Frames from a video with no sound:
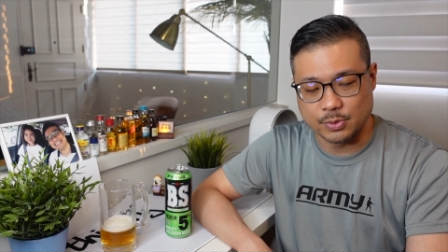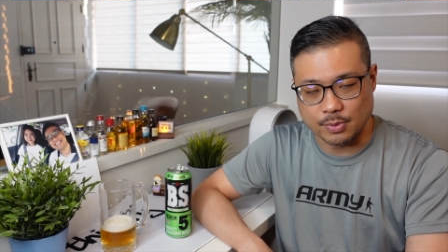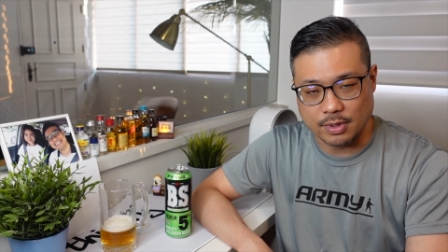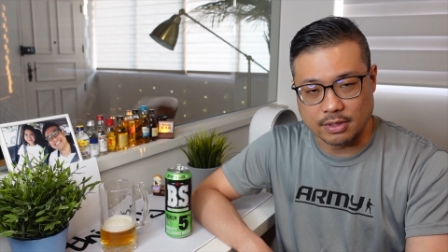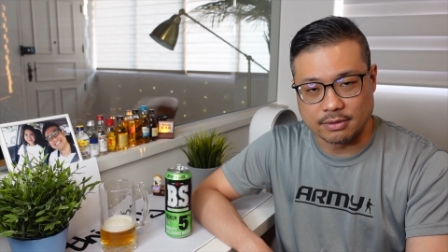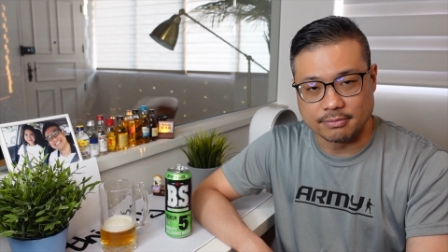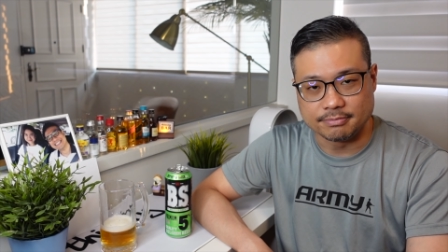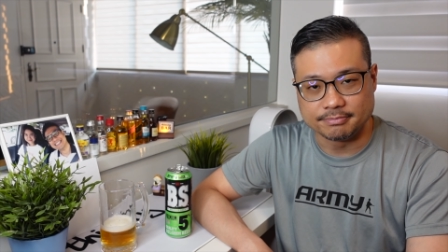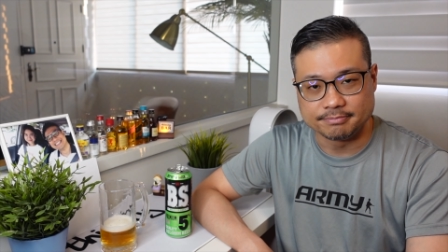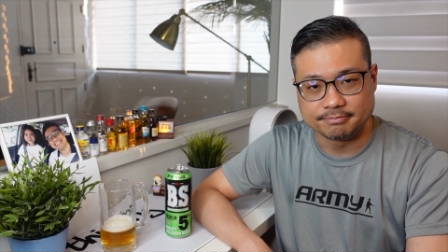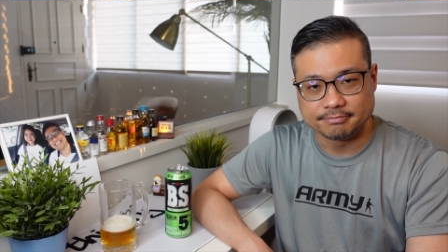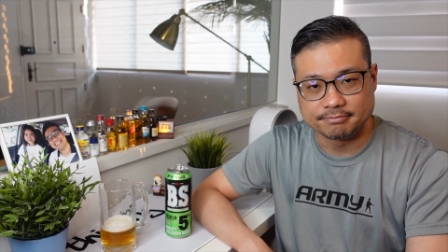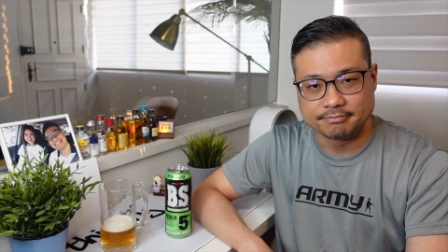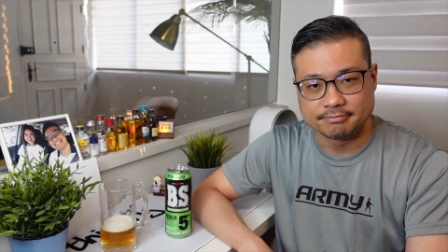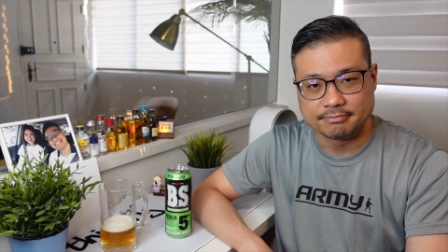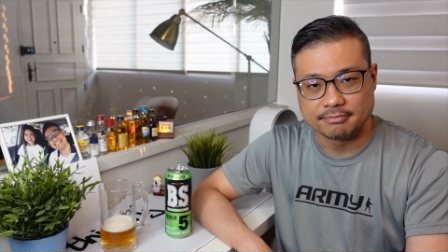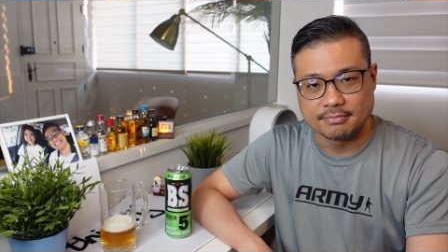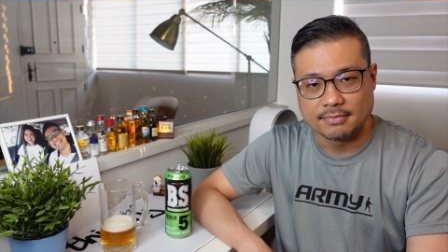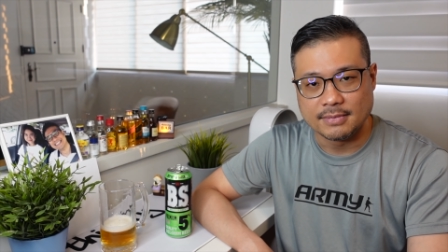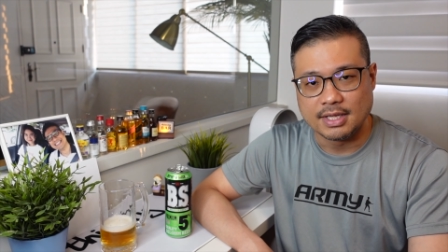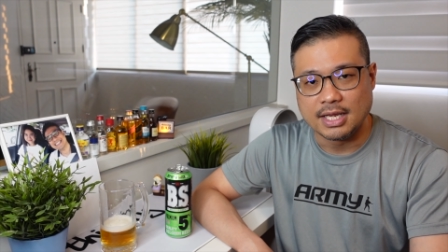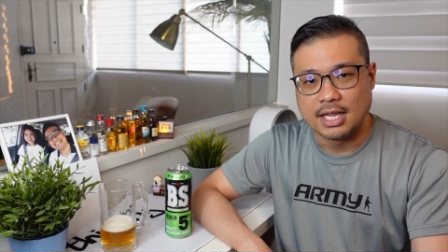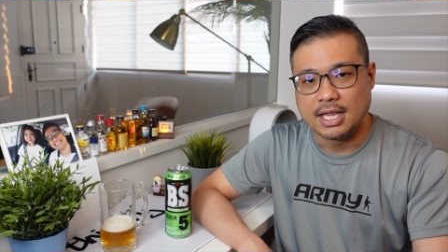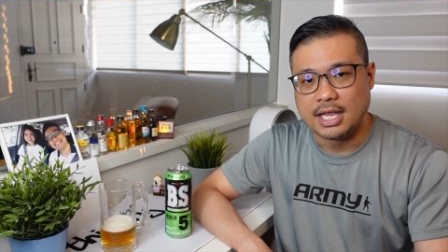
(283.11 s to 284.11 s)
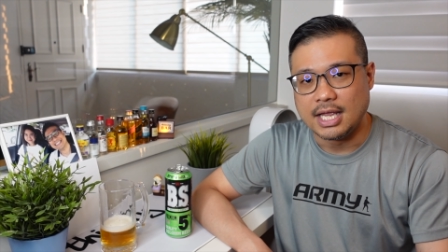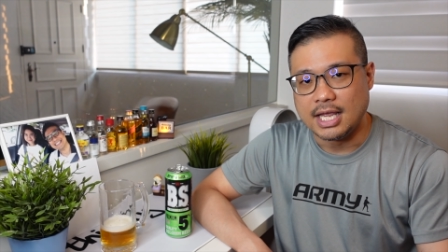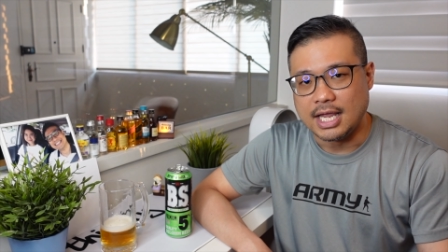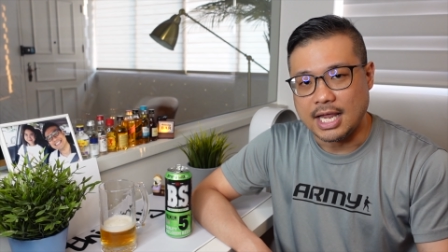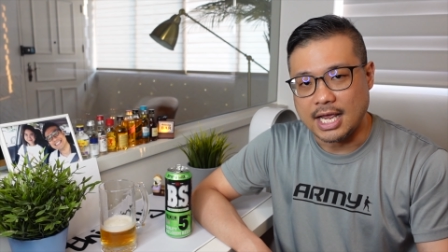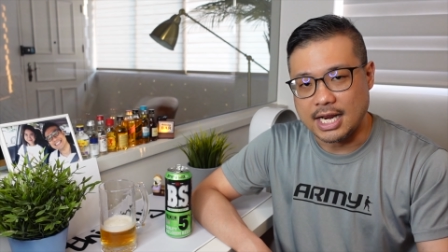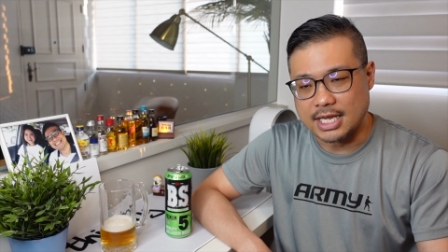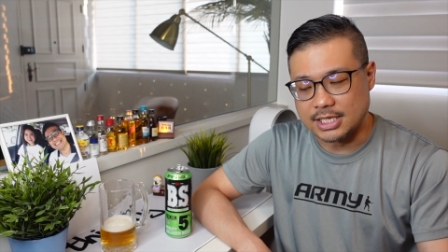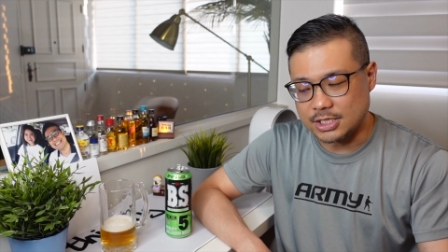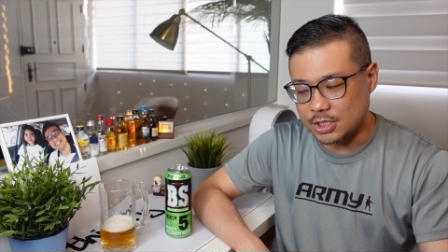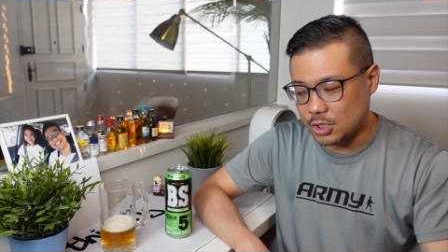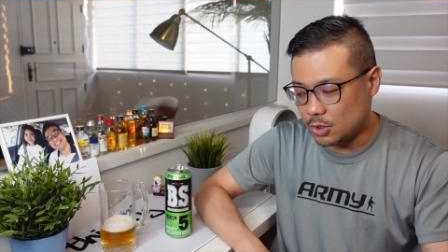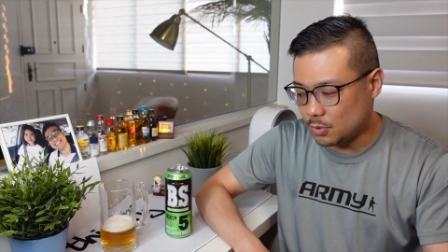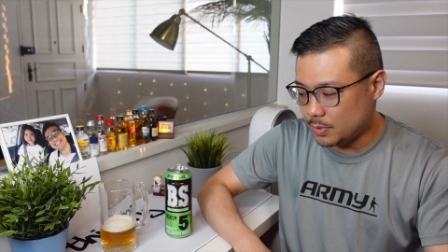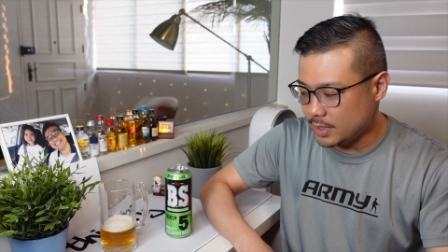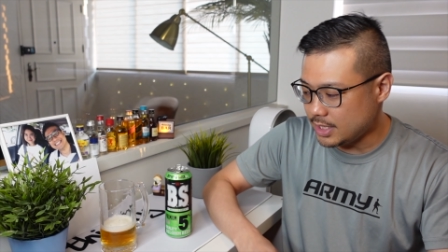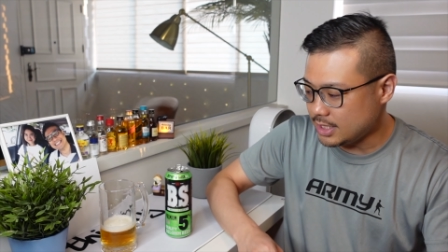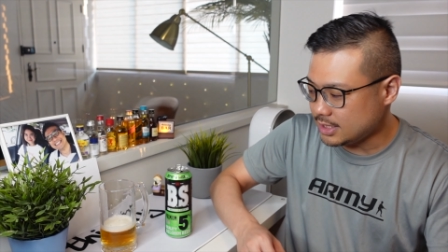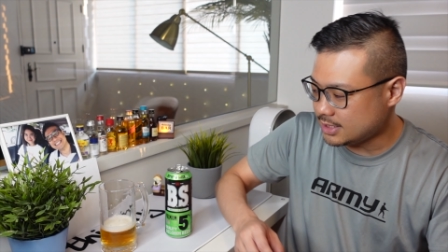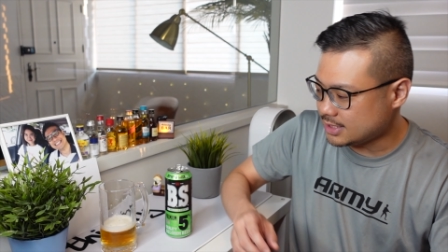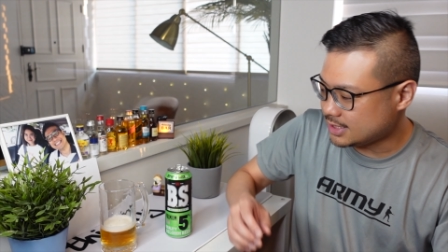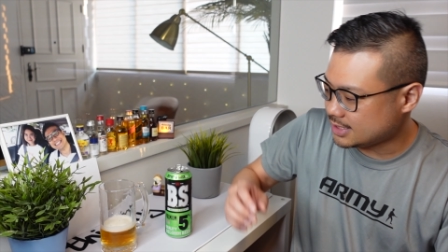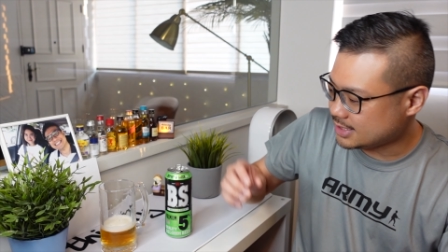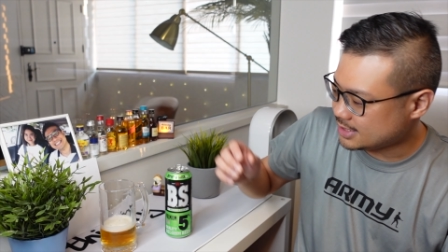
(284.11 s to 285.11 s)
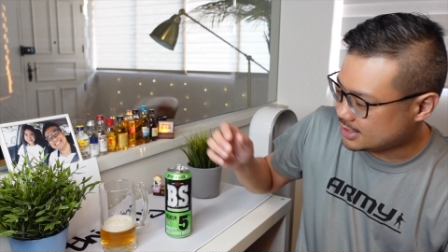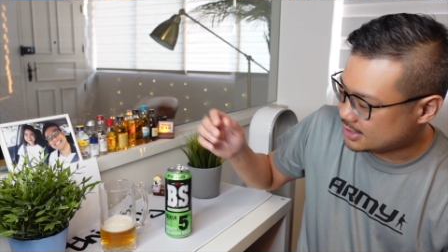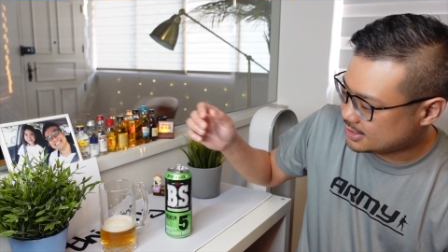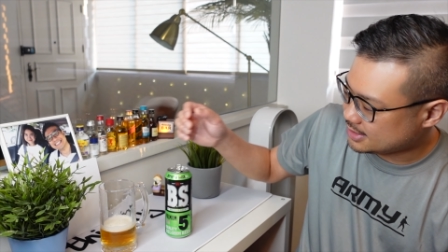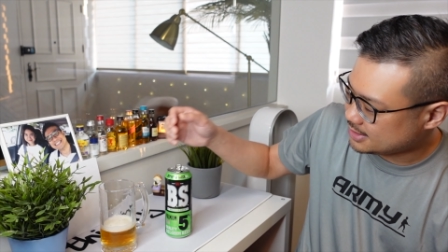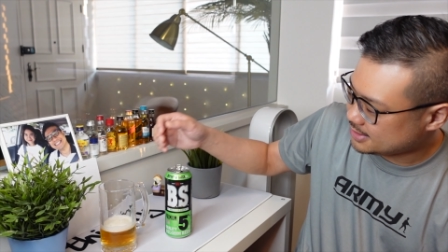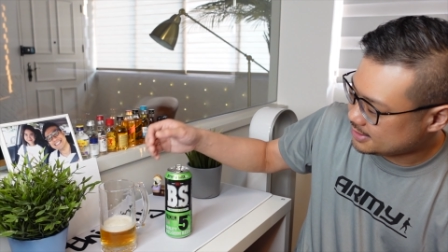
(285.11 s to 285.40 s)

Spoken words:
well. And as always,